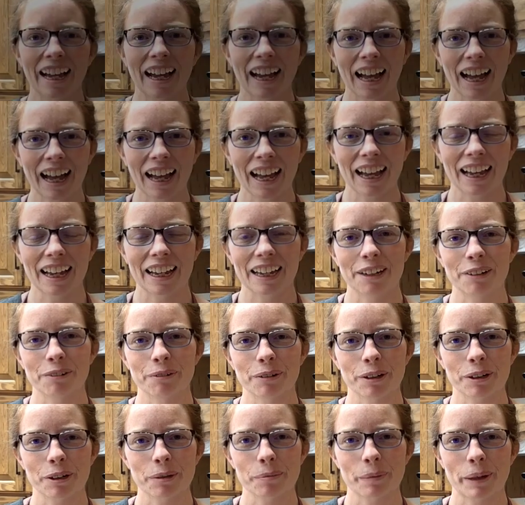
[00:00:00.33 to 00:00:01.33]
Hi,
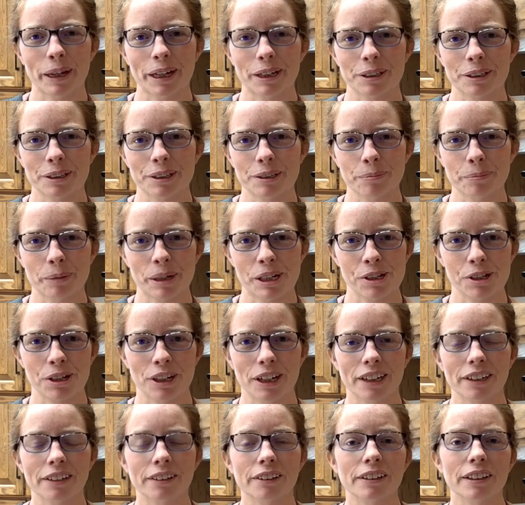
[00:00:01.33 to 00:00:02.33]
welcome back to my
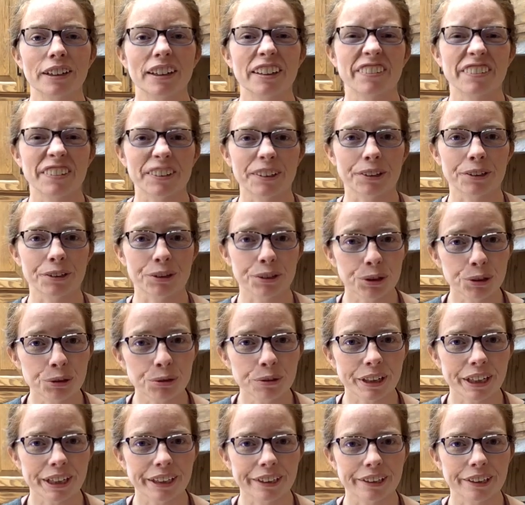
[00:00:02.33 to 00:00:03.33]
channel. If you're new
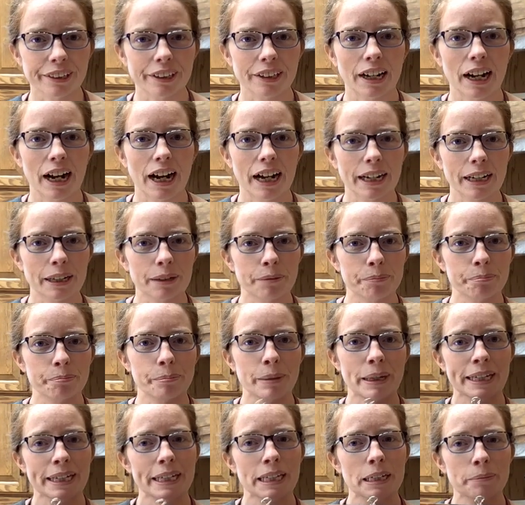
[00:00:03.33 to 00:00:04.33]
here, I am
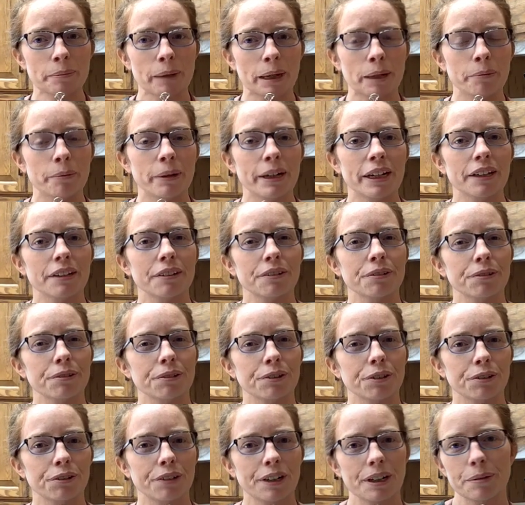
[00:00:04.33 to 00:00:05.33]
baking my way through
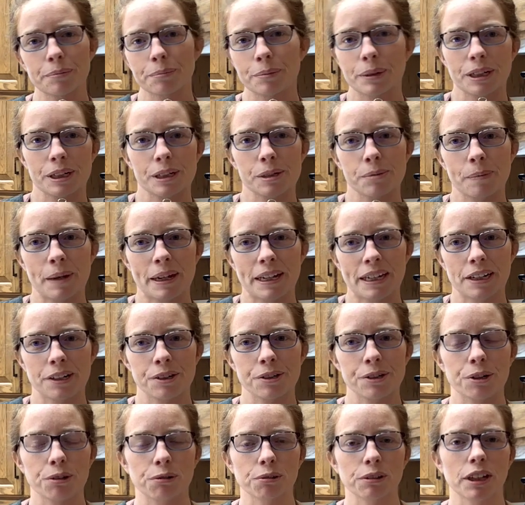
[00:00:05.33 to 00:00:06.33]
the Great British Baking
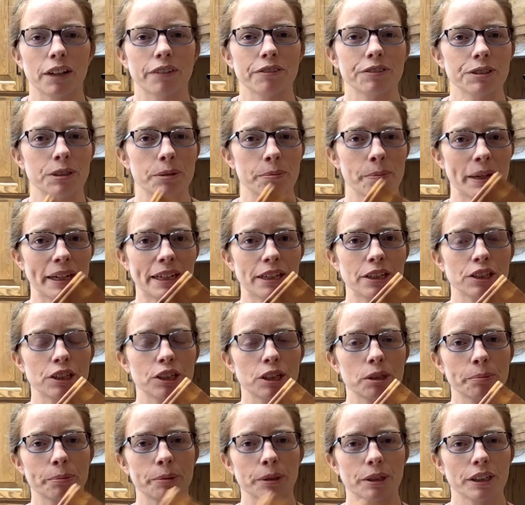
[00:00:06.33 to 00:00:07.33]
Show Love to Bake
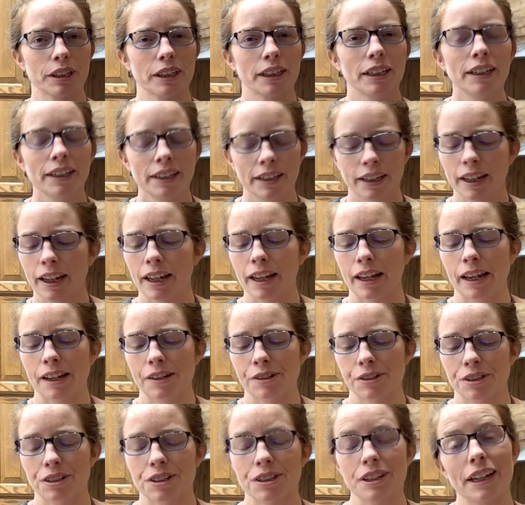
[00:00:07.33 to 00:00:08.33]
cookbook and
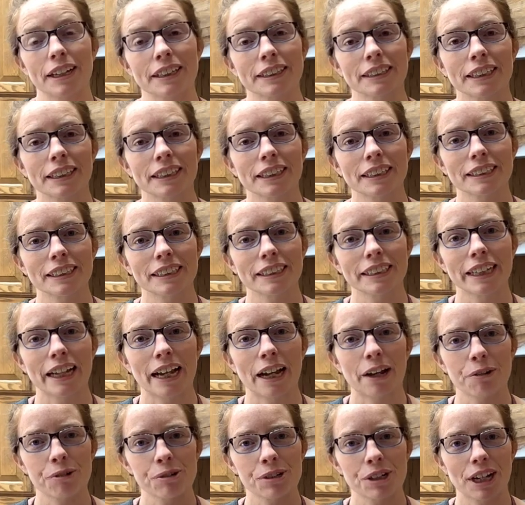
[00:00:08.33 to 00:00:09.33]
just testing to see
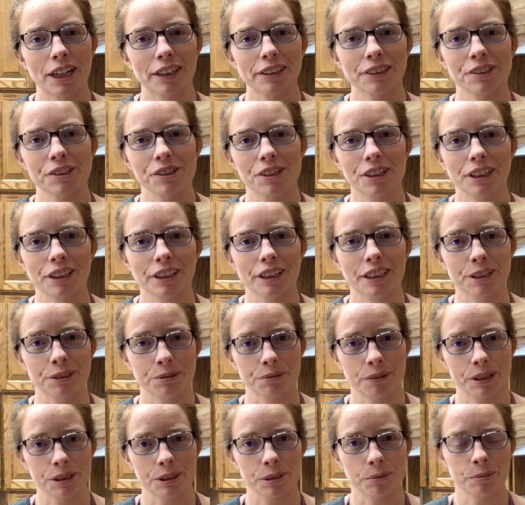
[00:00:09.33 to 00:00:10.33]
how challenging these
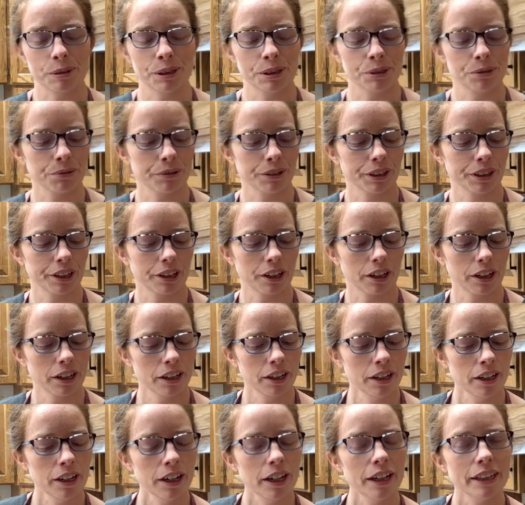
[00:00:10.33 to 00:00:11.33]
recipes really are.
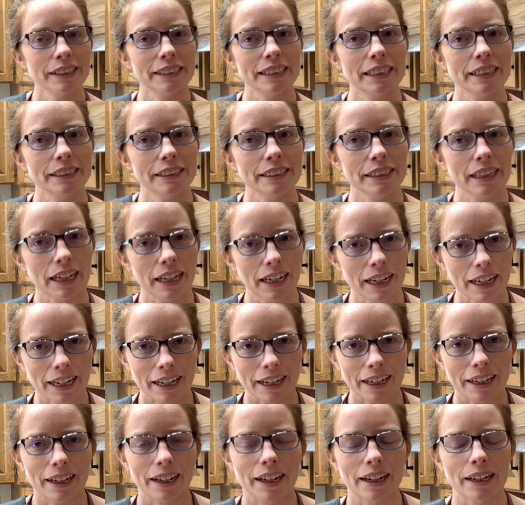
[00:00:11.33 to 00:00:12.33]

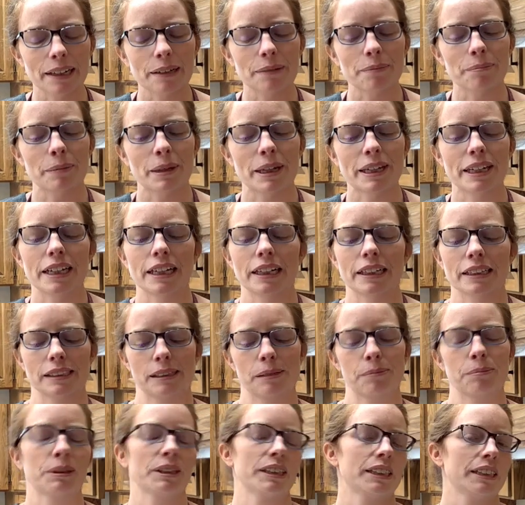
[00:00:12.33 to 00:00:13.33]
Today, I am making
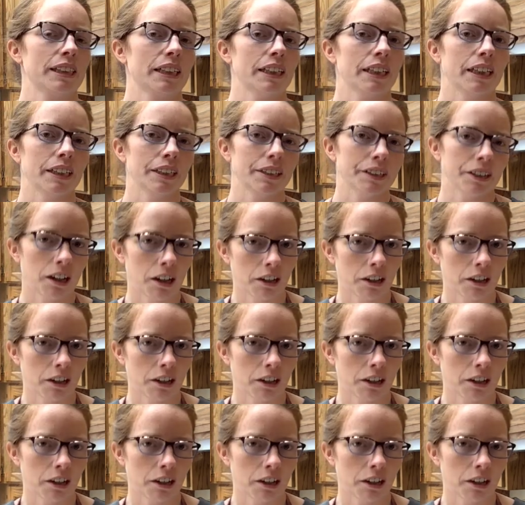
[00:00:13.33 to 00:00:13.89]
some sticky